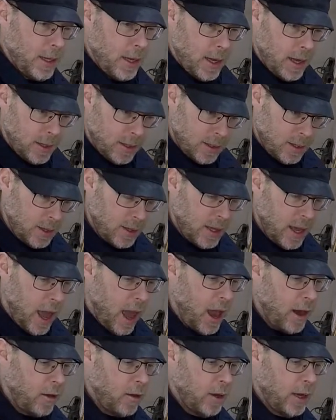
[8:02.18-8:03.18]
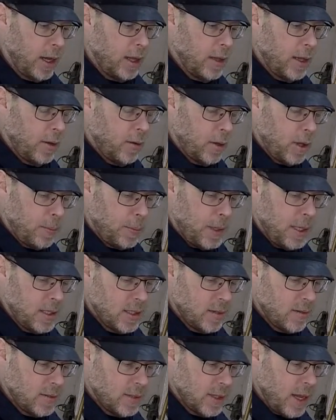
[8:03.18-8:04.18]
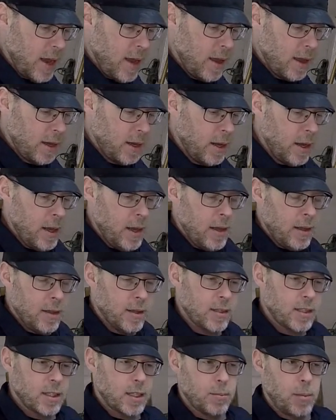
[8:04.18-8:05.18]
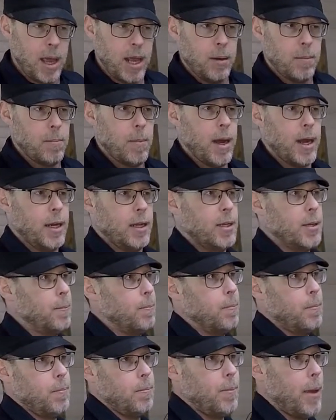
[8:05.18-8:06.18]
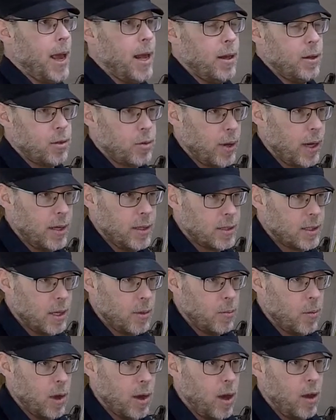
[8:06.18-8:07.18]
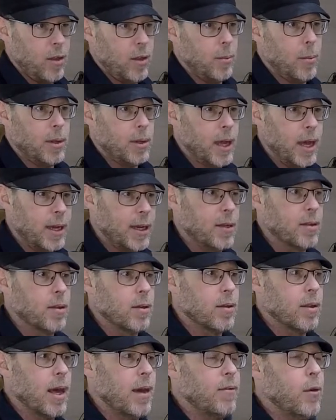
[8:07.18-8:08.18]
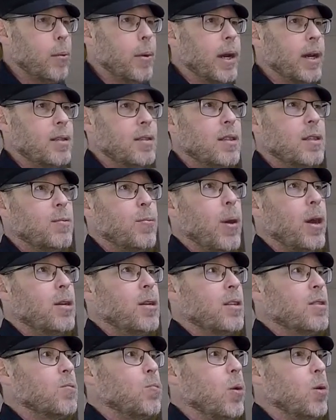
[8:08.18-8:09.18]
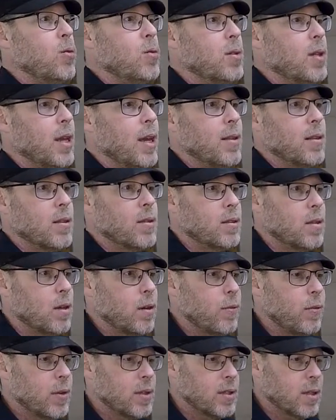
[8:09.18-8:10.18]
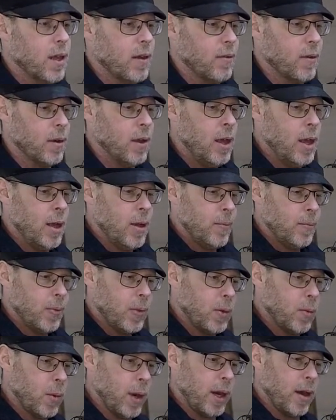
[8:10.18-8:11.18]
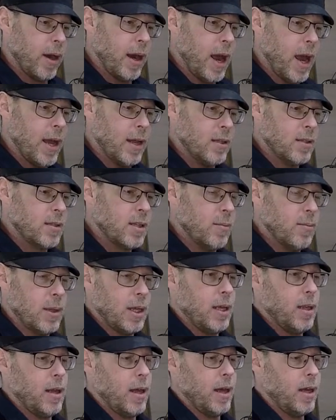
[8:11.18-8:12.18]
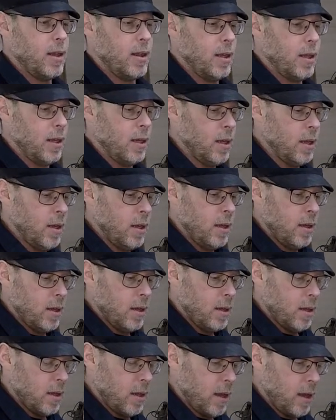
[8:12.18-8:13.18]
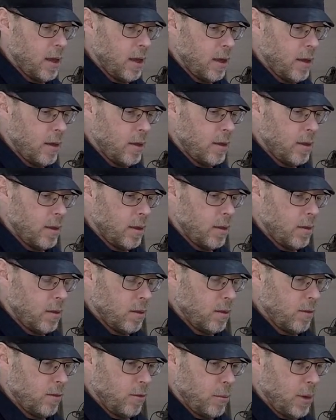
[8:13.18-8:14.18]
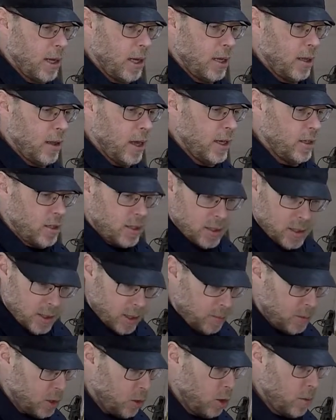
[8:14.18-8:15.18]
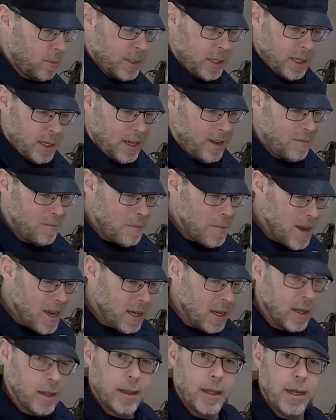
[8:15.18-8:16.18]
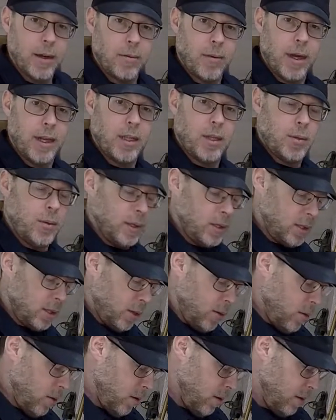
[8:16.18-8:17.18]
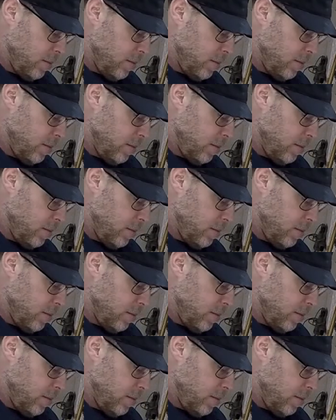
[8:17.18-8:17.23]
into the aggregate. Like with a piece of sand, the cement might penetrate somewhat on the molecular level, but I suspect it's mostly at the surface level, whereas something like the vermiculite just absorbs it immediately right to its core,